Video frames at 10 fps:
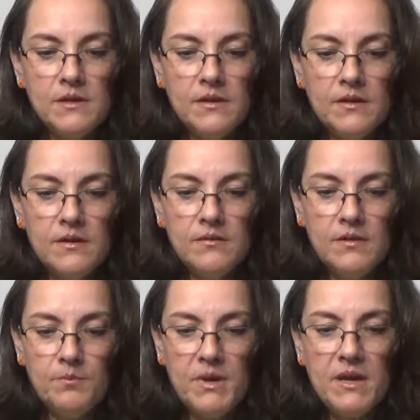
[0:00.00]

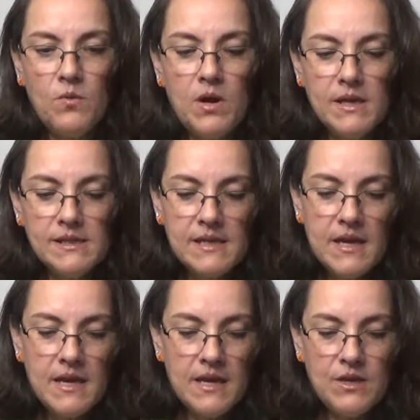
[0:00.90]
the big ones,
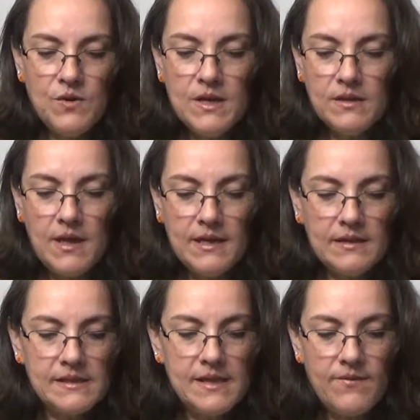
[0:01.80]
and you get like
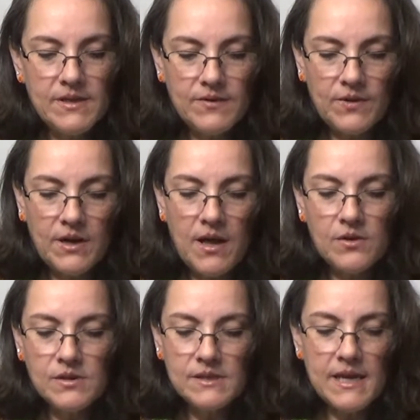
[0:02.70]
the 7 different
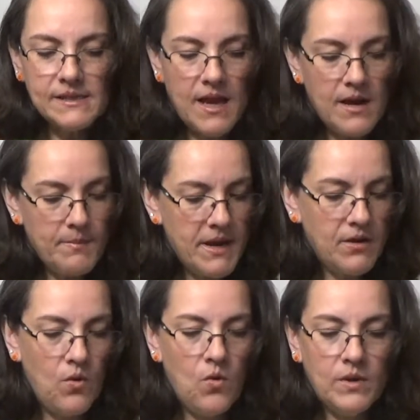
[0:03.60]
colors, that's kind of my
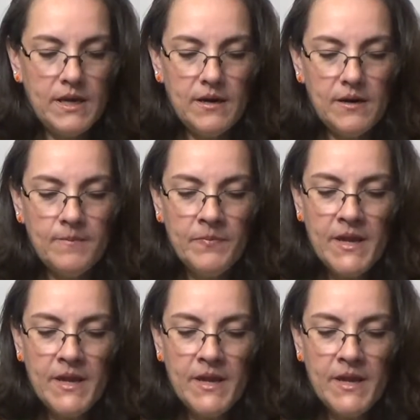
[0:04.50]
goal here.